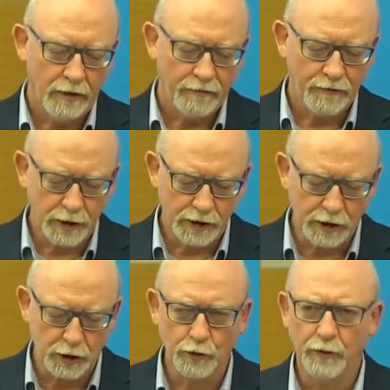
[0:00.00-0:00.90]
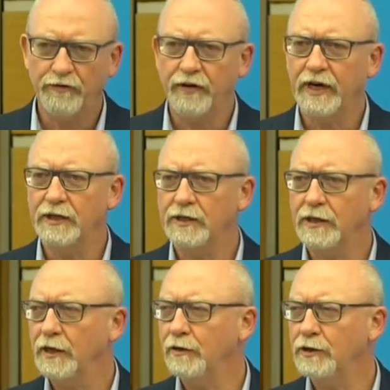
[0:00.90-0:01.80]
First issue we faced,
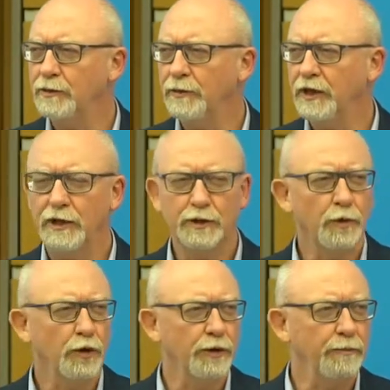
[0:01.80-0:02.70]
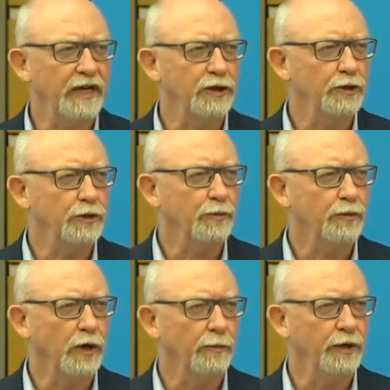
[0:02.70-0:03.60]
somebody this morning mentioned the
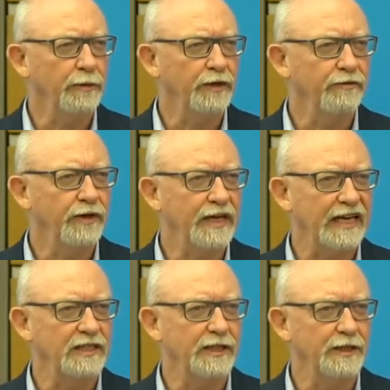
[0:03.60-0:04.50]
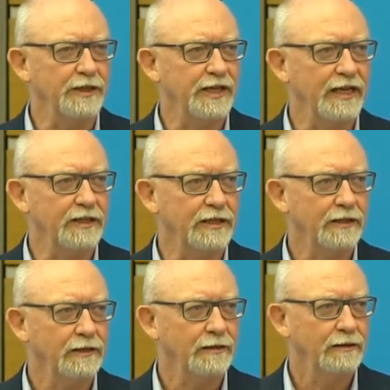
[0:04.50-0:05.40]
problem of getting data